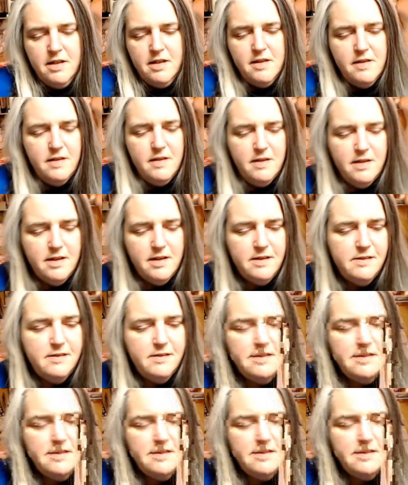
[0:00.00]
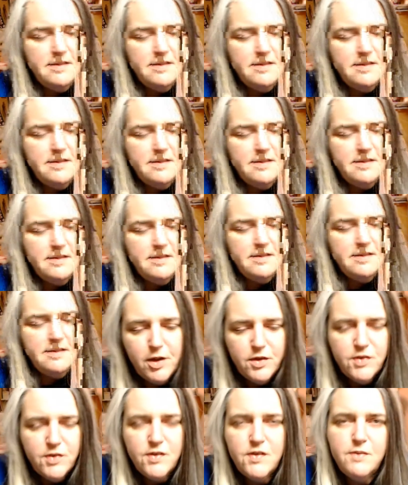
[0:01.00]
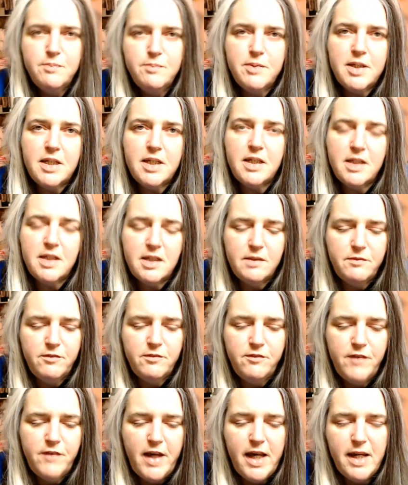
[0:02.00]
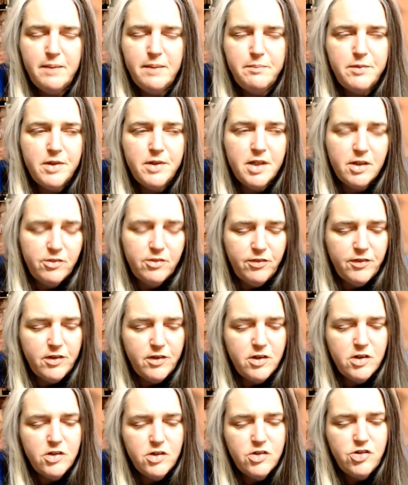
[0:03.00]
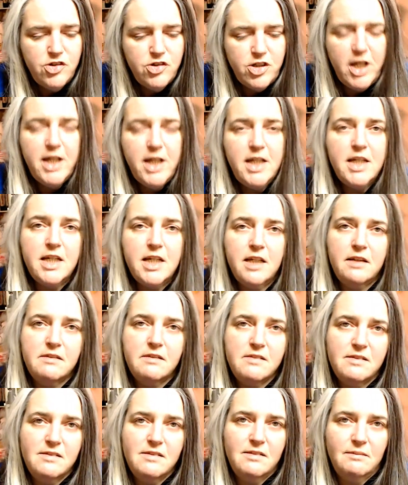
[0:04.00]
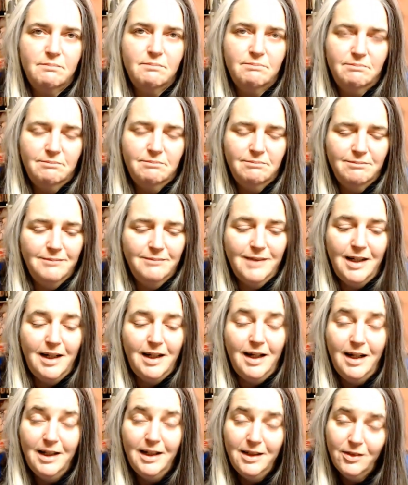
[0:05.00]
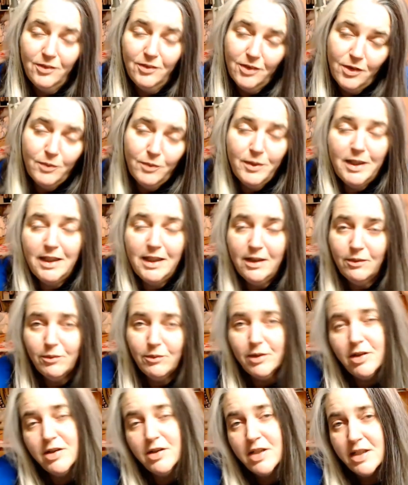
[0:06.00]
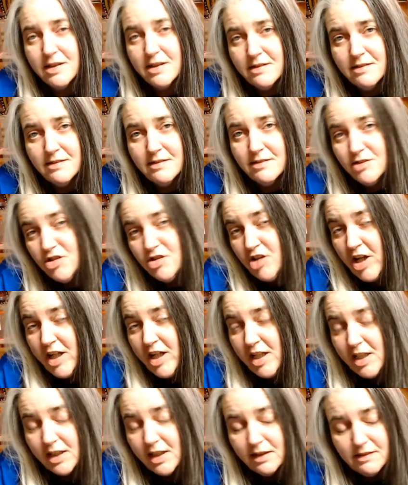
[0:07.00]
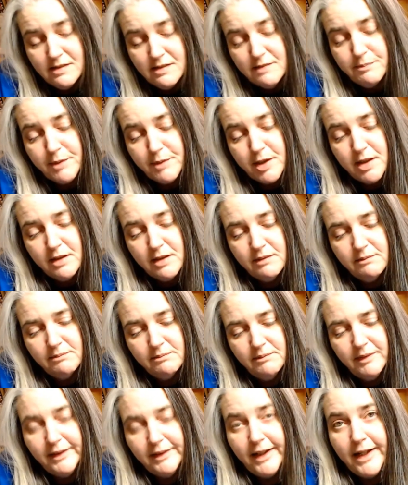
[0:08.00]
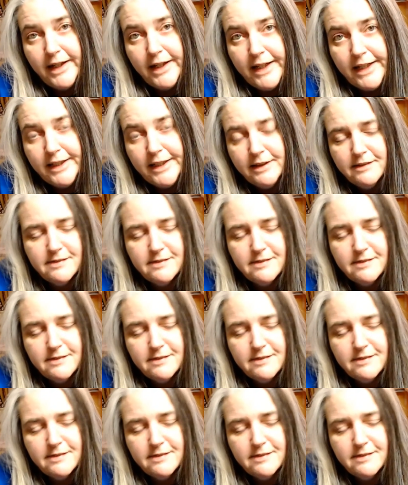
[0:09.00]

This is supposed to be fabric for jeggings. I don't know what that word is, jeggings, but leggings.